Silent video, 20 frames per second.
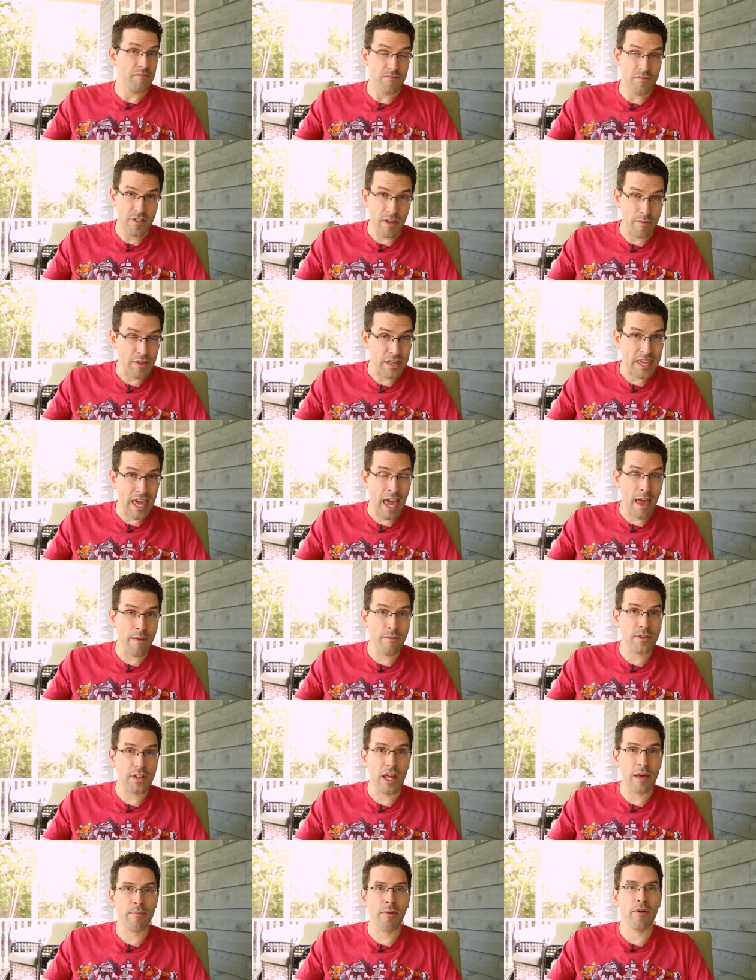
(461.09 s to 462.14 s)
Some of the games
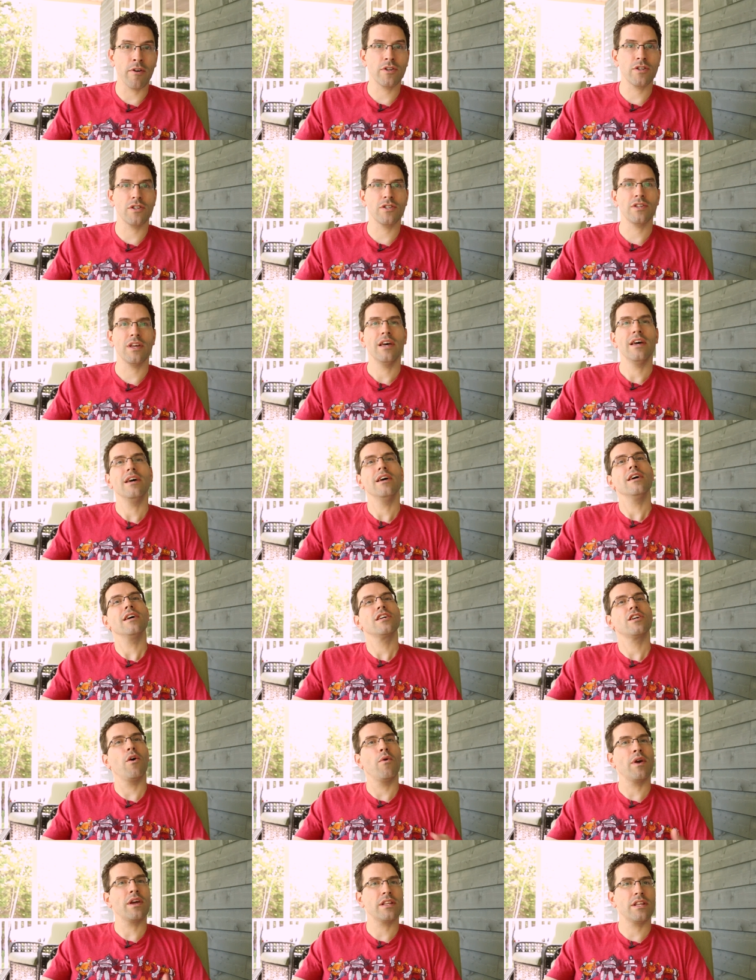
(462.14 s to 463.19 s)
that I purchase,
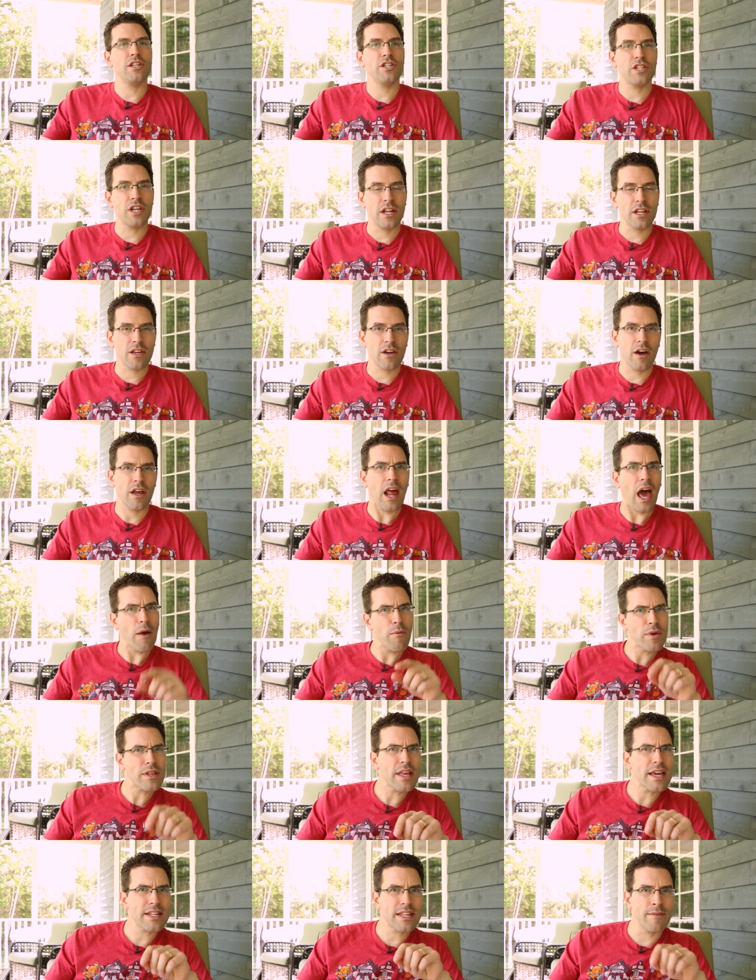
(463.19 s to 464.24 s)
going to Gen Con. I
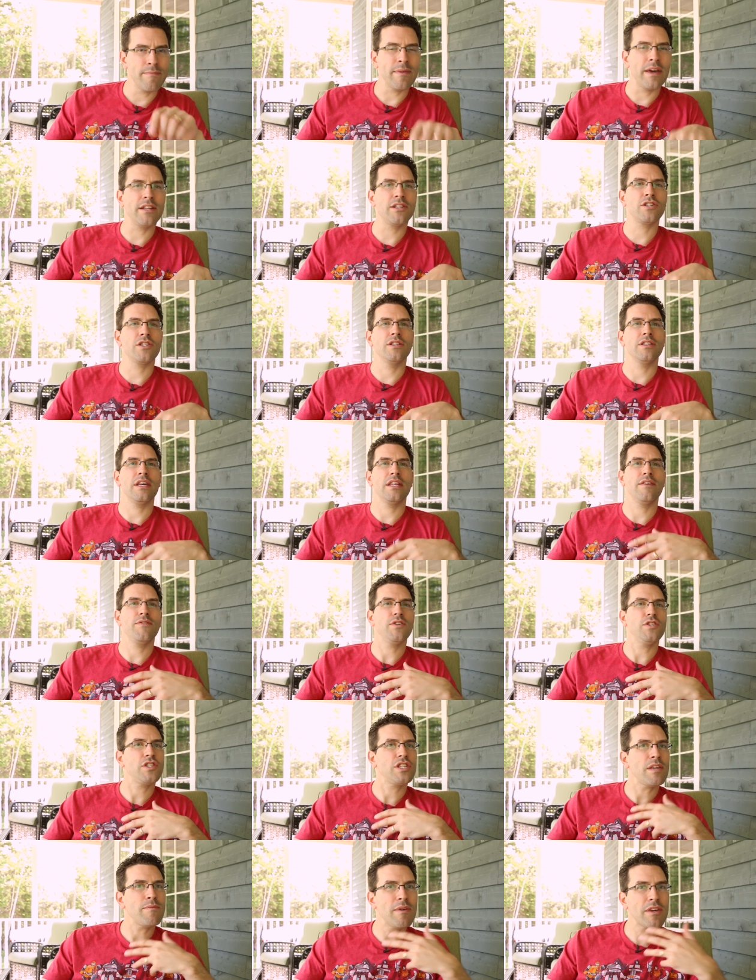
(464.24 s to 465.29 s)
would like to mention that if
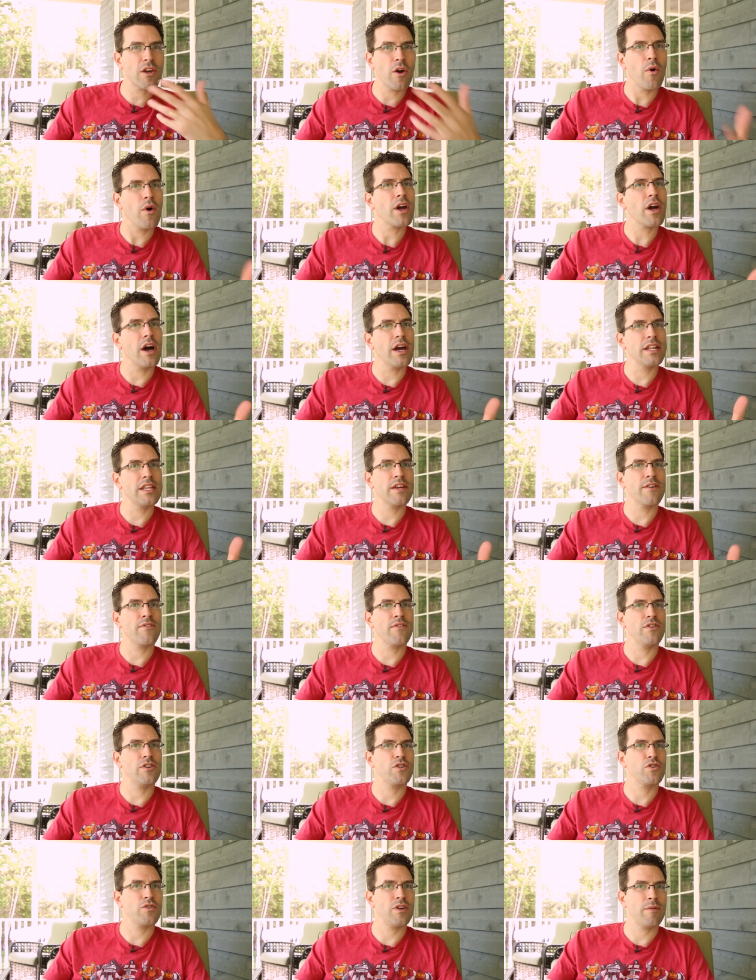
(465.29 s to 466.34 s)
you see me going on
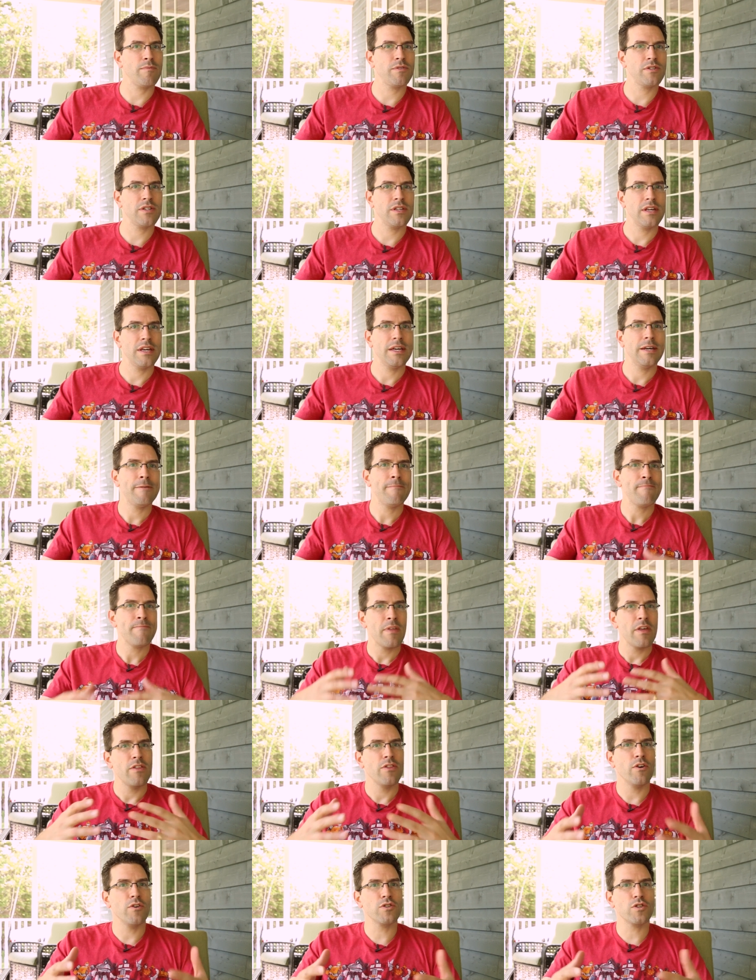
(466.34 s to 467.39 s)
different trips,
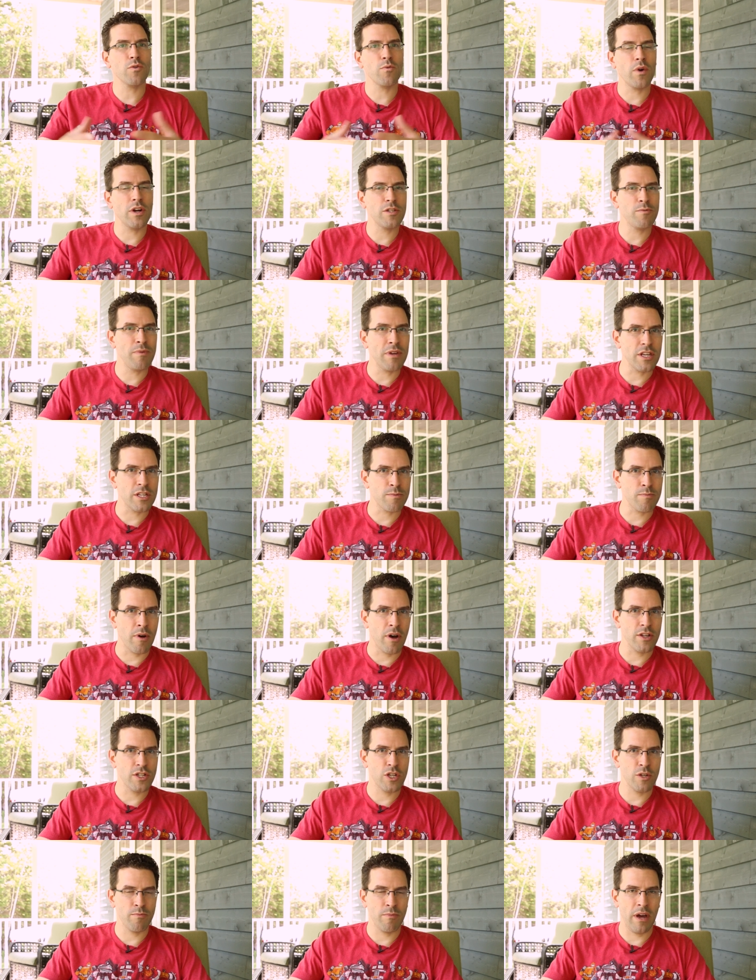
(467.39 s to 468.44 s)
those are ones being
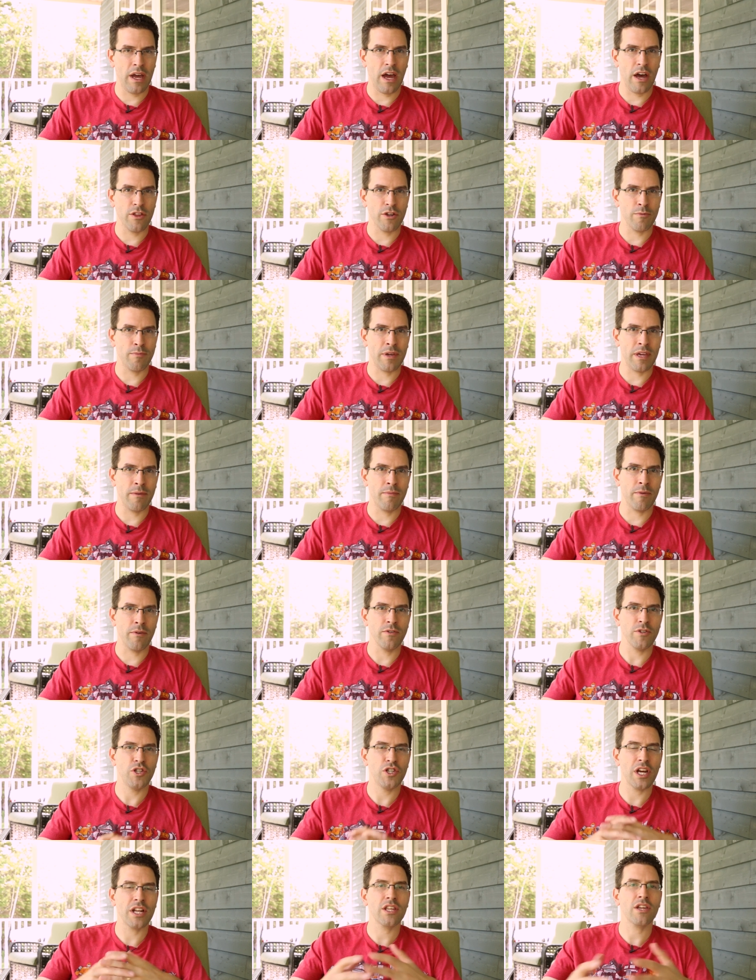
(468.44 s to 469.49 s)
sponsored by other people.
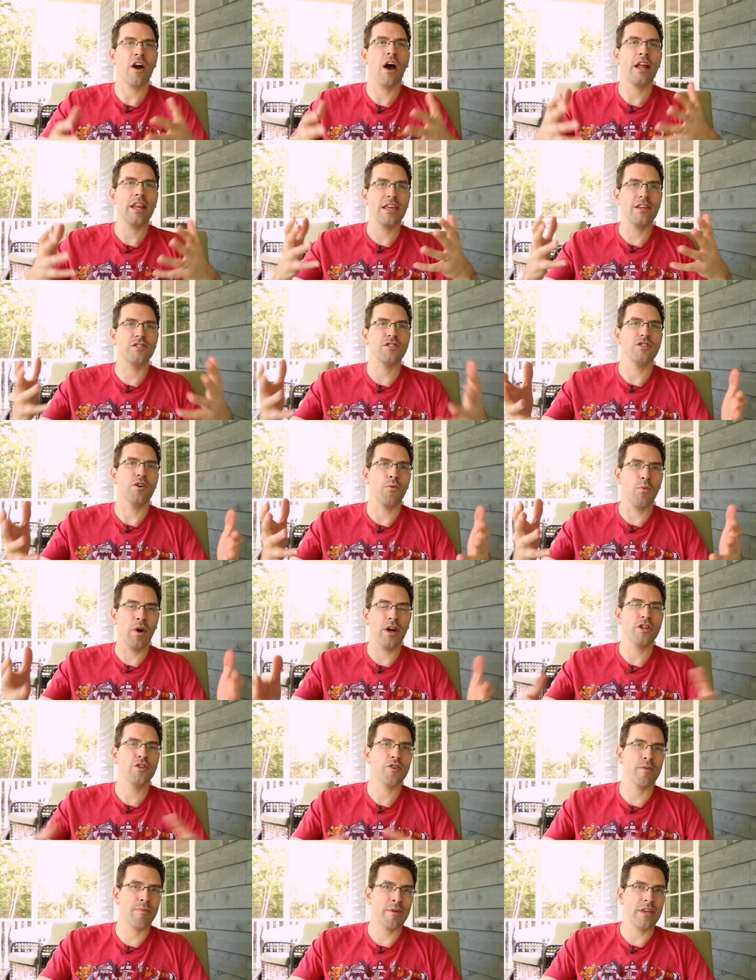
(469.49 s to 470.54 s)
Gen Con is the
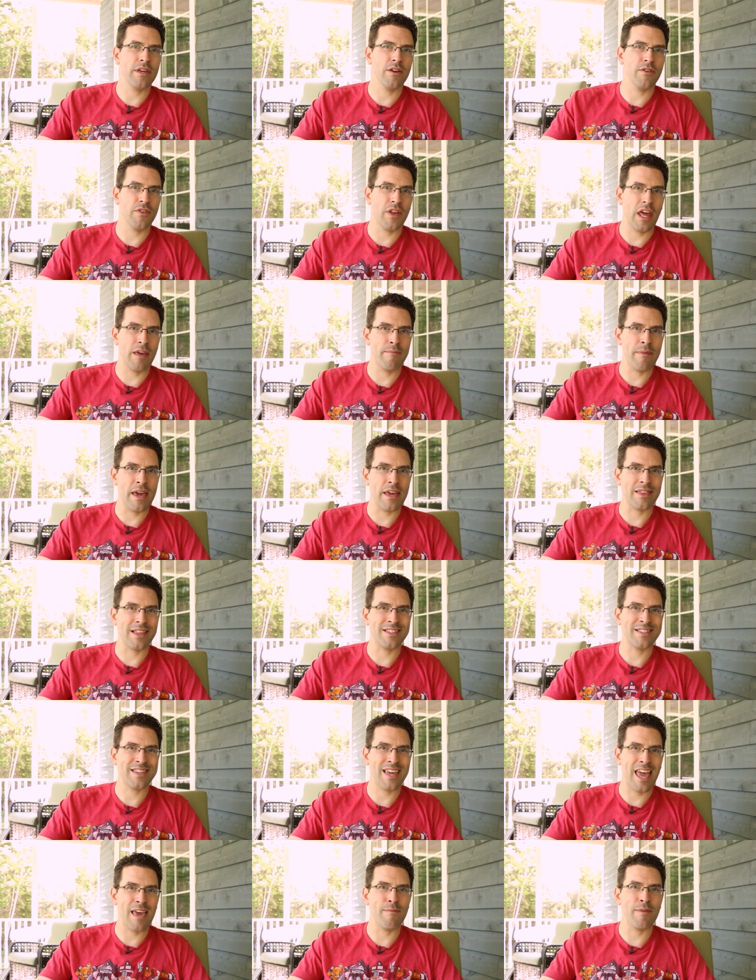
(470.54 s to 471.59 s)
one trip a year that I make
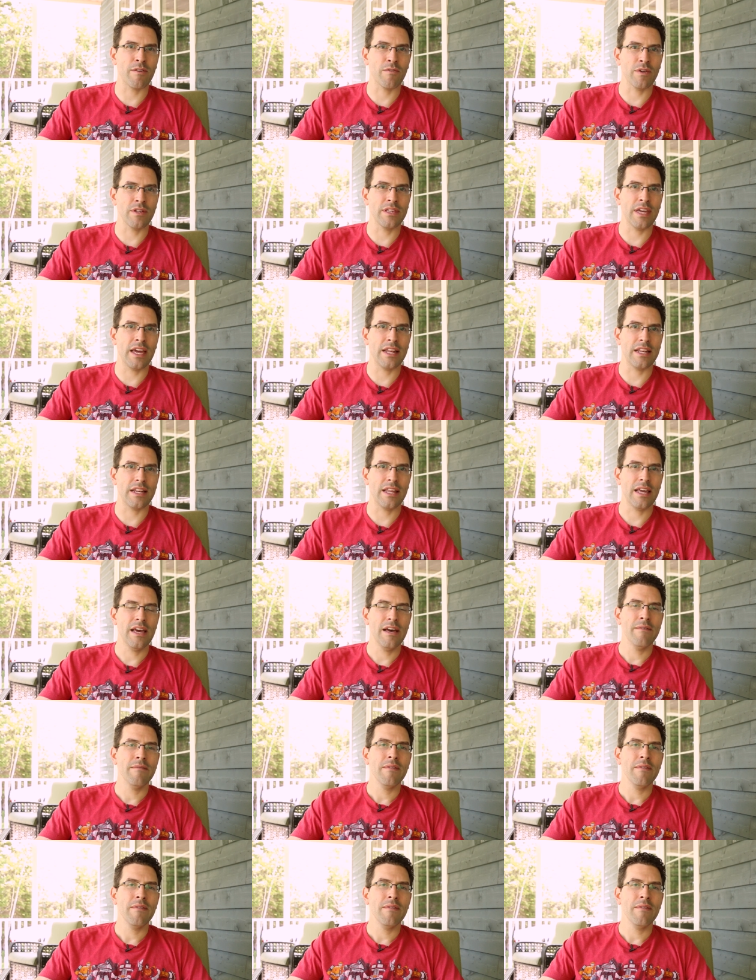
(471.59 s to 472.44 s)
that's gaming related.